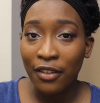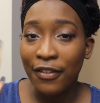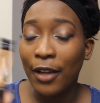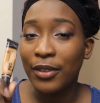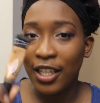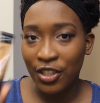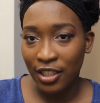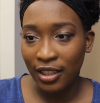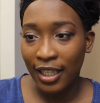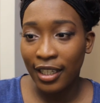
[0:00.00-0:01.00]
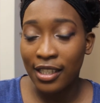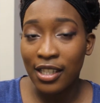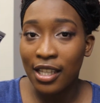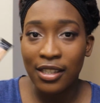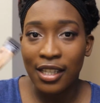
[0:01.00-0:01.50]
foundation, like
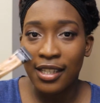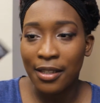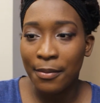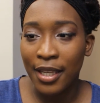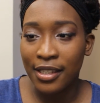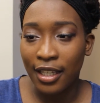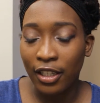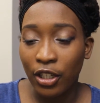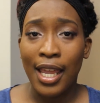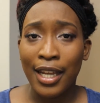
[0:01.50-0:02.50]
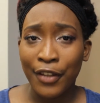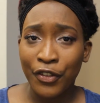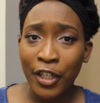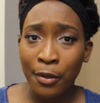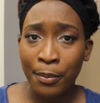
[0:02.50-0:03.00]
it's amazing. And if
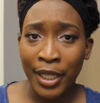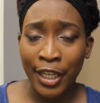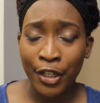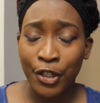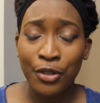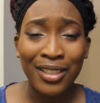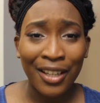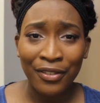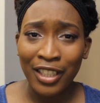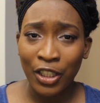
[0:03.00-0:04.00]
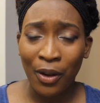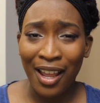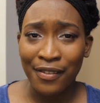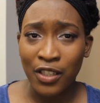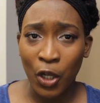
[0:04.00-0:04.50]
you're a beginner, you definitely don't
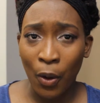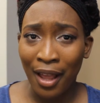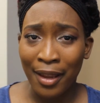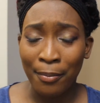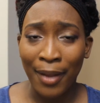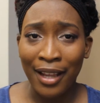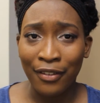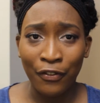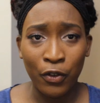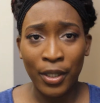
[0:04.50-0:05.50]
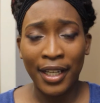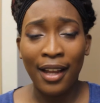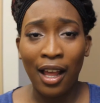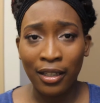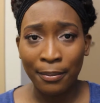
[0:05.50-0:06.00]
have to go out and buy a
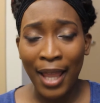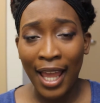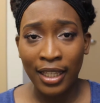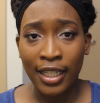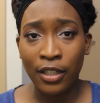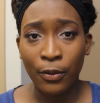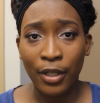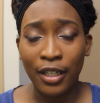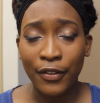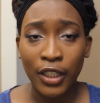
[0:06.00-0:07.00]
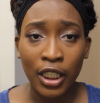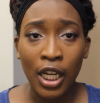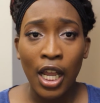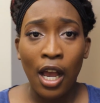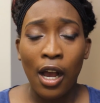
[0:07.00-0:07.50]
$40 palette or whatever.
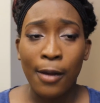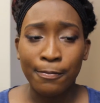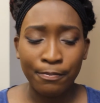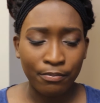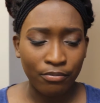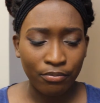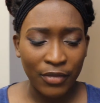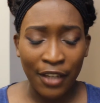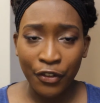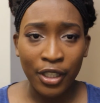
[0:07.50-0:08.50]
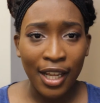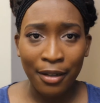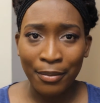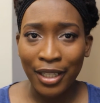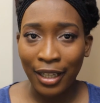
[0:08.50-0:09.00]
If you're not
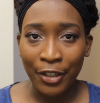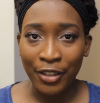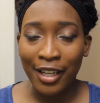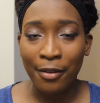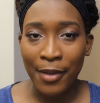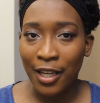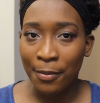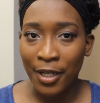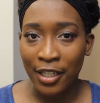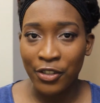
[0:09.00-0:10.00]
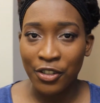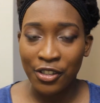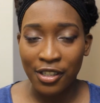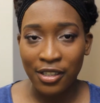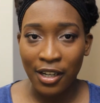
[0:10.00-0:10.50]
a makeup artist, you're
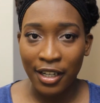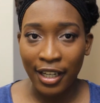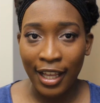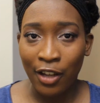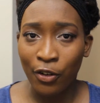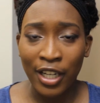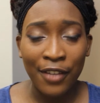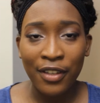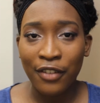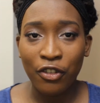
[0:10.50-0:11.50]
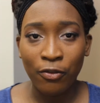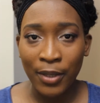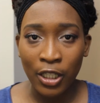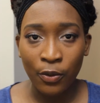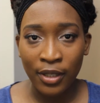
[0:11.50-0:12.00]
just starting out, or even if you've
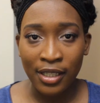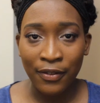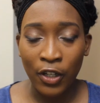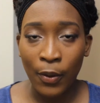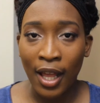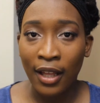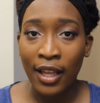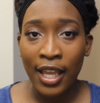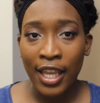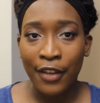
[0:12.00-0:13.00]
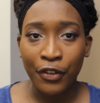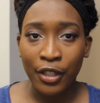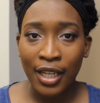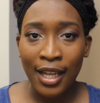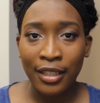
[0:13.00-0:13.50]
been doing this for a while, if
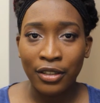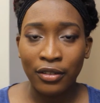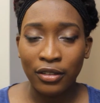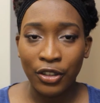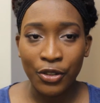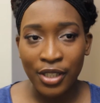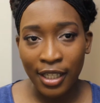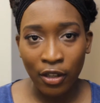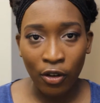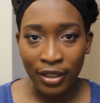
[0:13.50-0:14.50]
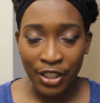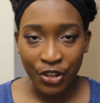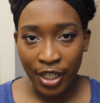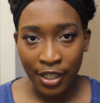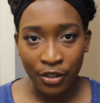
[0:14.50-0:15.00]
you're not using all these
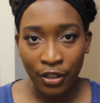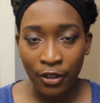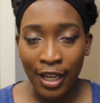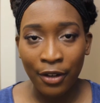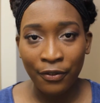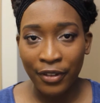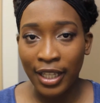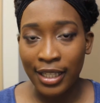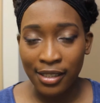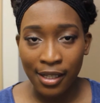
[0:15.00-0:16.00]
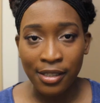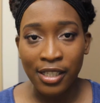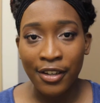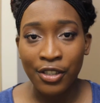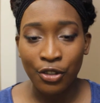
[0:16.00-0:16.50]
shades, you know, I don't think it's
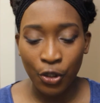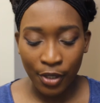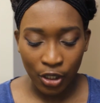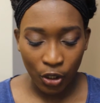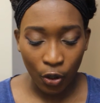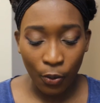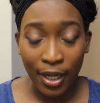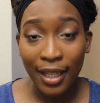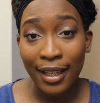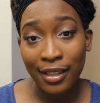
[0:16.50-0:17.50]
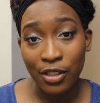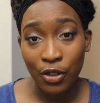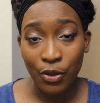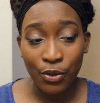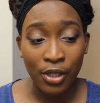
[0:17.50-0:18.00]
necessary to do it. So what I like to
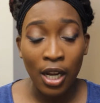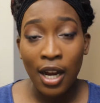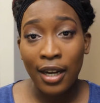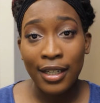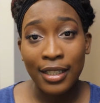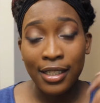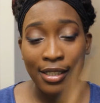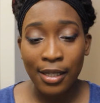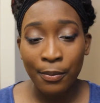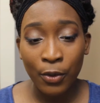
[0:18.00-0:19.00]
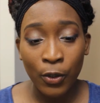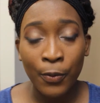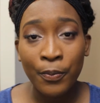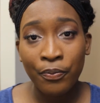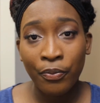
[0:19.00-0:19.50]
use are these
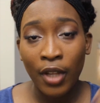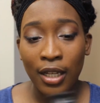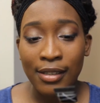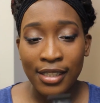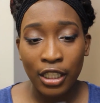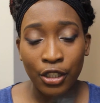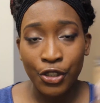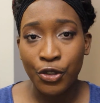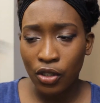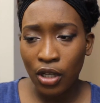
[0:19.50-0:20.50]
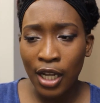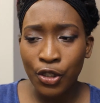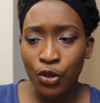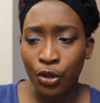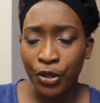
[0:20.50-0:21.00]
simple concealers. To
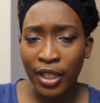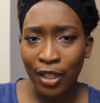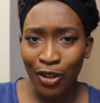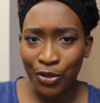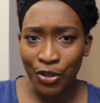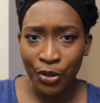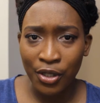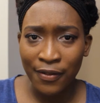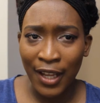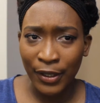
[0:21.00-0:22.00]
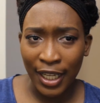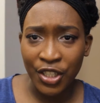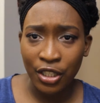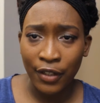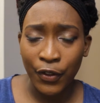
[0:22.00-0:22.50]
contour, you can also use
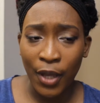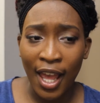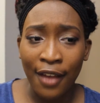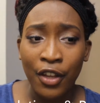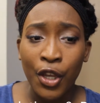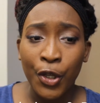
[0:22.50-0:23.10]
foundation if you have.